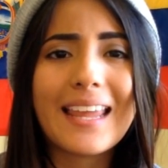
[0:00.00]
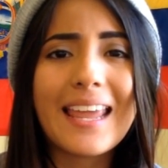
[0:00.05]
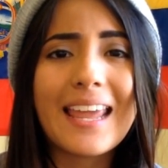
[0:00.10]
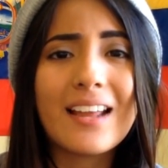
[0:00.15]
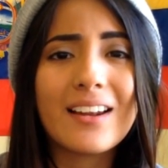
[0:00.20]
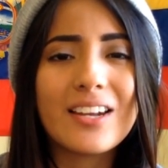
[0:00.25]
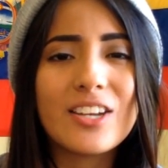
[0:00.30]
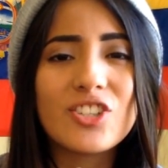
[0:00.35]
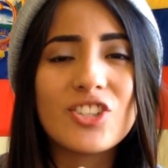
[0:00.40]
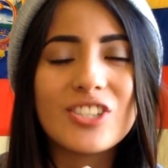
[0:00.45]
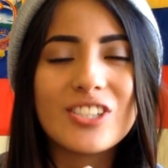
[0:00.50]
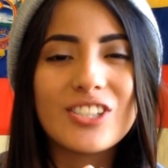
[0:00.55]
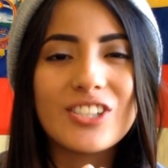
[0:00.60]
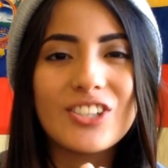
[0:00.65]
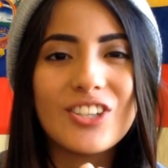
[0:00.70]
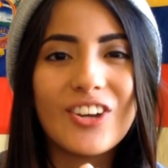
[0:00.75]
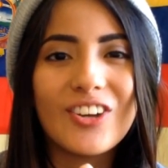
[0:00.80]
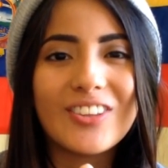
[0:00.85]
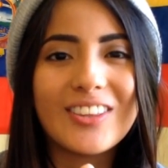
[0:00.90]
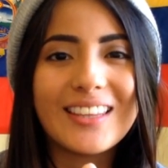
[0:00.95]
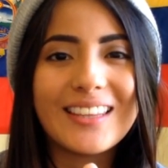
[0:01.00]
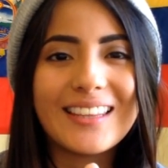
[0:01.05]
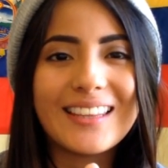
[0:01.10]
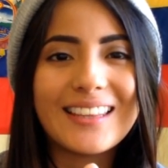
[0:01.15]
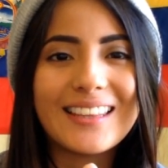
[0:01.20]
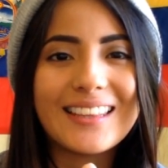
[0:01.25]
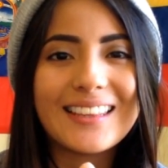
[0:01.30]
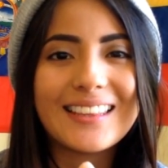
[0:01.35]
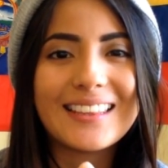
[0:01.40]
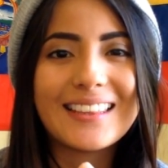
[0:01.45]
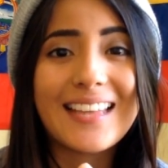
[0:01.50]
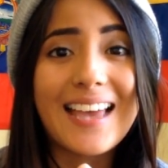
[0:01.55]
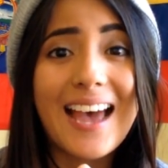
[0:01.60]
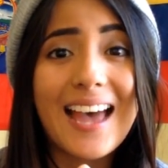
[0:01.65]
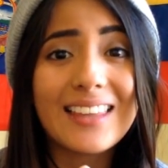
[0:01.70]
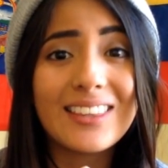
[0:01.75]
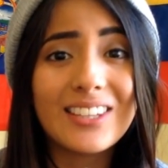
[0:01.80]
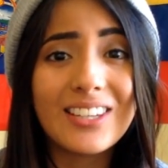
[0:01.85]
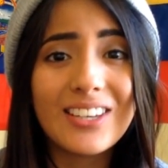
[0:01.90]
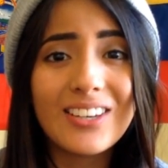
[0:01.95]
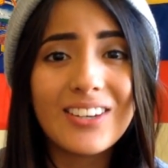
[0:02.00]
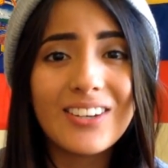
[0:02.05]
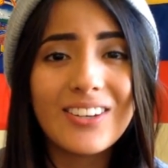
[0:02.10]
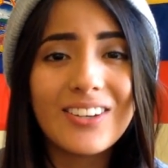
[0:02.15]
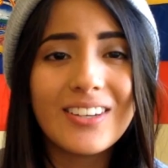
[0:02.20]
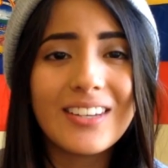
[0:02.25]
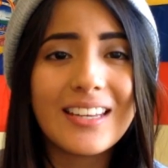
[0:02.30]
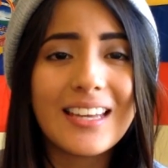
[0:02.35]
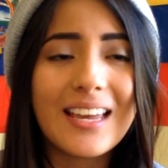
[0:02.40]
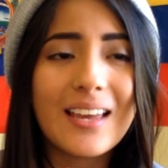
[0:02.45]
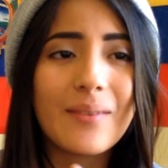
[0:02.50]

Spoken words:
English is not that good.